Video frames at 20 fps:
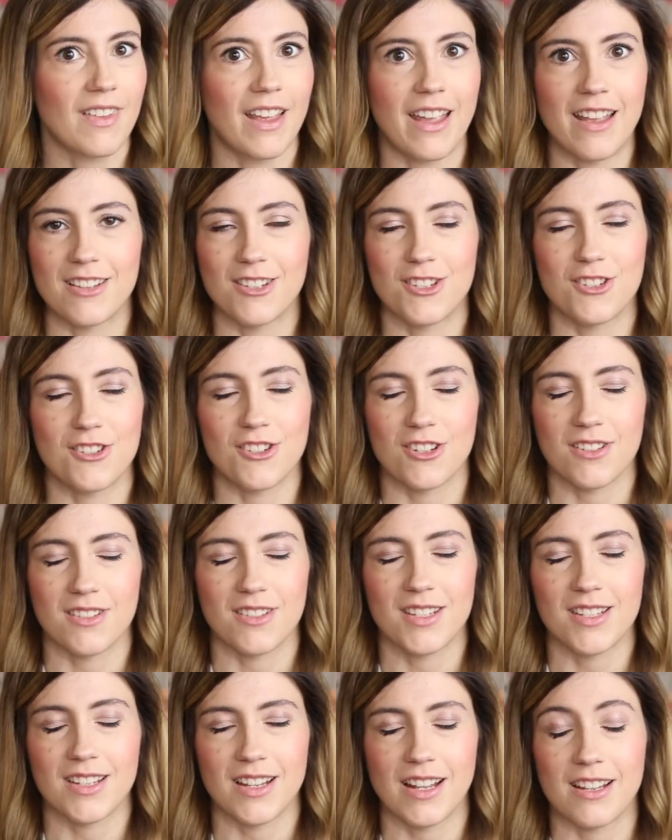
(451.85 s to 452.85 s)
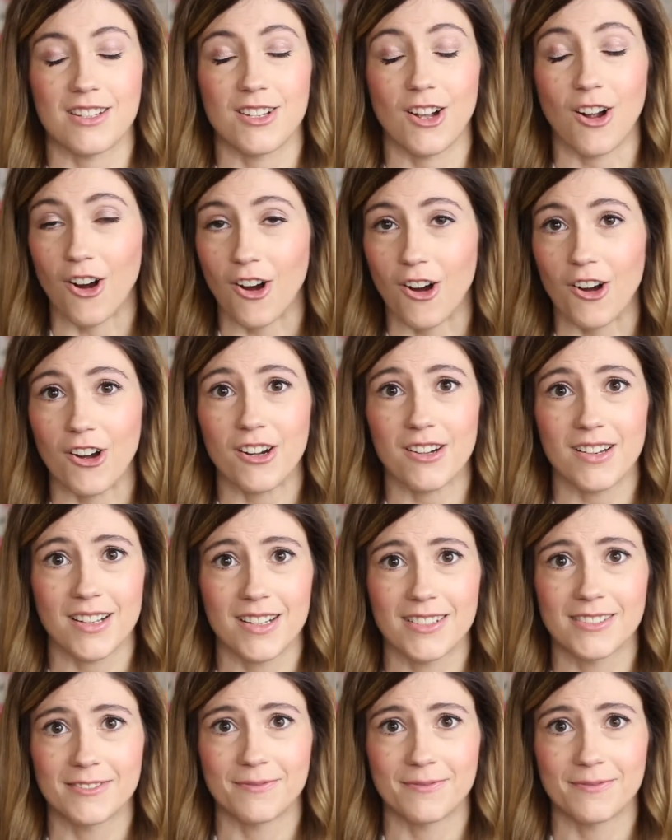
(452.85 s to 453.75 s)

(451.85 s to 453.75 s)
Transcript: it's hard.